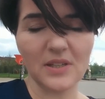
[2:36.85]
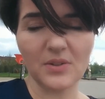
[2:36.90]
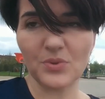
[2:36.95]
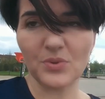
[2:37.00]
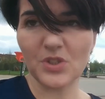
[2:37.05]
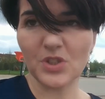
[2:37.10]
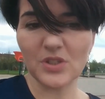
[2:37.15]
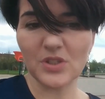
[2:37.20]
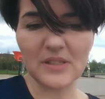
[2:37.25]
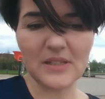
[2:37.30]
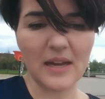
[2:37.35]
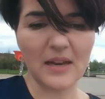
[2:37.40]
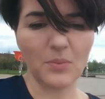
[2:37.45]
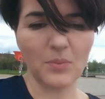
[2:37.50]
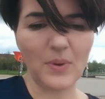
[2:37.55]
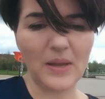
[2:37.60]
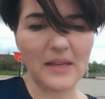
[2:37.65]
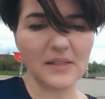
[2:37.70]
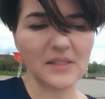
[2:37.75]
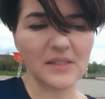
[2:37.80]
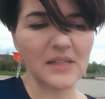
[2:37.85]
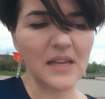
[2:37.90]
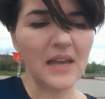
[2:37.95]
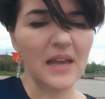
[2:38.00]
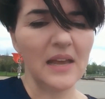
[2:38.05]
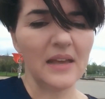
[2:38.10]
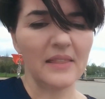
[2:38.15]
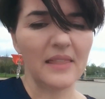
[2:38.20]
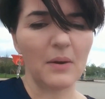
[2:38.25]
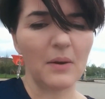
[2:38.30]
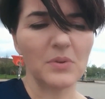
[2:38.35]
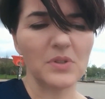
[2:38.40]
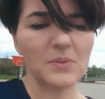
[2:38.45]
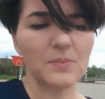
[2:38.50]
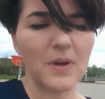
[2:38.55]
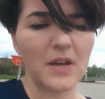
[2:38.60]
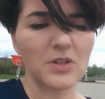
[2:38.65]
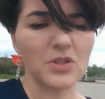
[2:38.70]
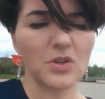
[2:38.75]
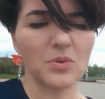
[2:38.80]
It was just 9 weeks that was
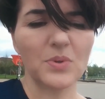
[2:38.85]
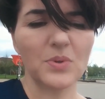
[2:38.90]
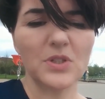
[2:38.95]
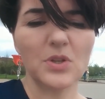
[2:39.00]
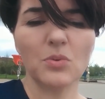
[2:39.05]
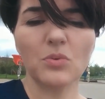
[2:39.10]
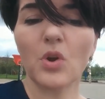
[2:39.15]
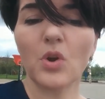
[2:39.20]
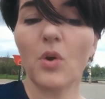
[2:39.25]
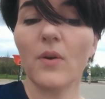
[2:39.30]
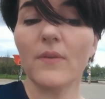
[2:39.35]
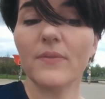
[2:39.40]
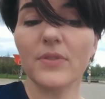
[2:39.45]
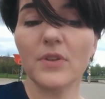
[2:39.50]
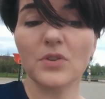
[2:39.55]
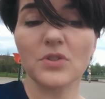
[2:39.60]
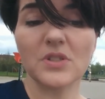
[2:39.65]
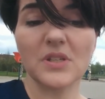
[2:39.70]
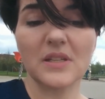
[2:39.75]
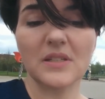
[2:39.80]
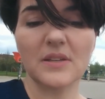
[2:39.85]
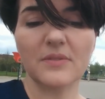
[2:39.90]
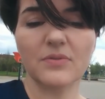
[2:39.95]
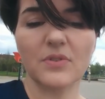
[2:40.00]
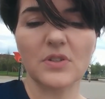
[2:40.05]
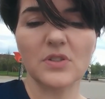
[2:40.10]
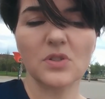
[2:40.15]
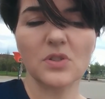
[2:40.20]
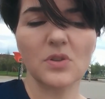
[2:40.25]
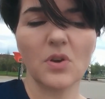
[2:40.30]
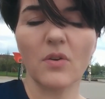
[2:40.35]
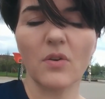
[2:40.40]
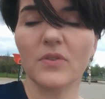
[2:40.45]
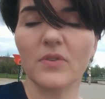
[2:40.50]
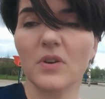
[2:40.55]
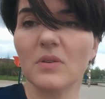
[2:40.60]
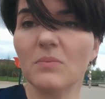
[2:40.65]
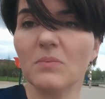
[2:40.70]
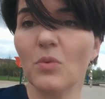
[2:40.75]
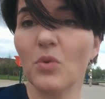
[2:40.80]
measured. We don't know if there's a difference
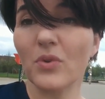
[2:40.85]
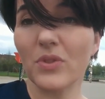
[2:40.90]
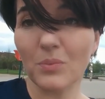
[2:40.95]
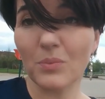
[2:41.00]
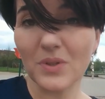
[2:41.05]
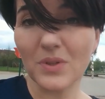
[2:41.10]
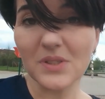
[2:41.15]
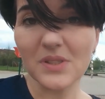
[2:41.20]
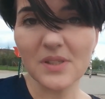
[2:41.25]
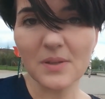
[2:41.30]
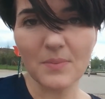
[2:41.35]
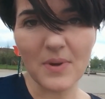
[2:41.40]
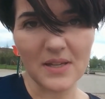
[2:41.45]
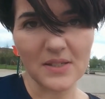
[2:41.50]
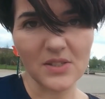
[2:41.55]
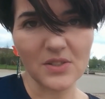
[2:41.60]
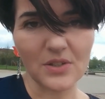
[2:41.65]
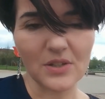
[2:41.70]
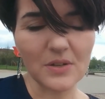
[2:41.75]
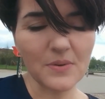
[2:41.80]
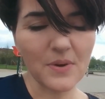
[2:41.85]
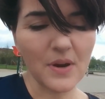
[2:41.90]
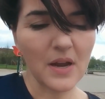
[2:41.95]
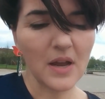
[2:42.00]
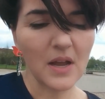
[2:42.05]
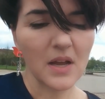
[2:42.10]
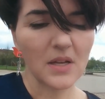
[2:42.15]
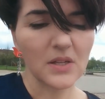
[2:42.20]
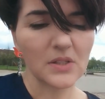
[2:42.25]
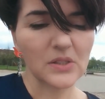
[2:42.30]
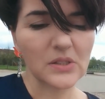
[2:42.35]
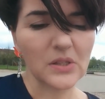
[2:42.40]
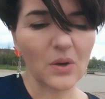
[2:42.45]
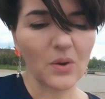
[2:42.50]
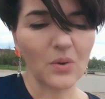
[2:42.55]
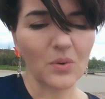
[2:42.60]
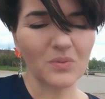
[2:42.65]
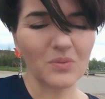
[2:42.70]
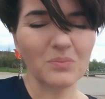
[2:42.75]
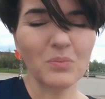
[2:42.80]
over more than one semester,
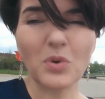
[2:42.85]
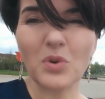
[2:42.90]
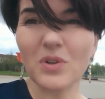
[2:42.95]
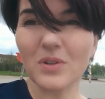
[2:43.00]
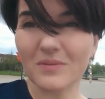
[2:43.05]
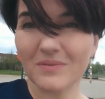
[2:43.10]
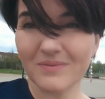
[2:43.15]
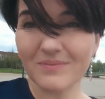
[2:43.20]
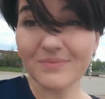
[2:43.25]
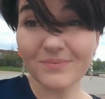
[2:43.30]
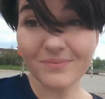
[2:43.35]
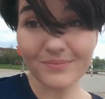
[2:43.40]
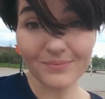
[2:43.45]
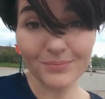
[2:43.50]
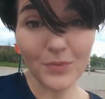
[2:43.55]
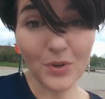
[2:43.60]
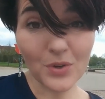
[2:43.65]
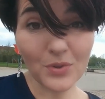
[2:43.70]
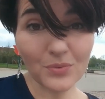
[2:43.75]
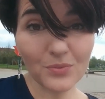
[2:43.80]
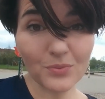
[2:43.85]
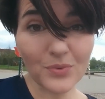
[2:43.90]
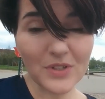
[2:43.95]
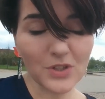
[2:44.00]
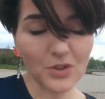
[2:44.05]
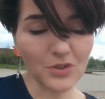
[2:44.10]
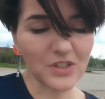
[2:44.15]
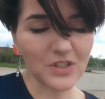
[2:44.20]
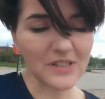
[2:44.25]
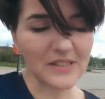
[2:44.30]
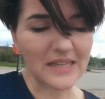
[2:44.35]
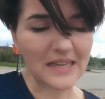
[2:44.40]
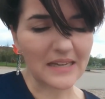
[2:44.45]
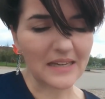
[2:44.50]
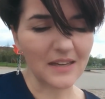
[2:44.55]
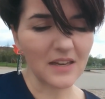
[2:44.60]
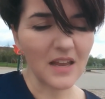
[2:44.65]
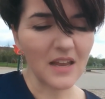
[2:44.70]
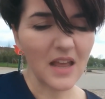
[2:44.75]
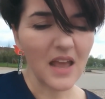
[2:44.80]
so more research is
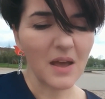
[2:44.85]
needed.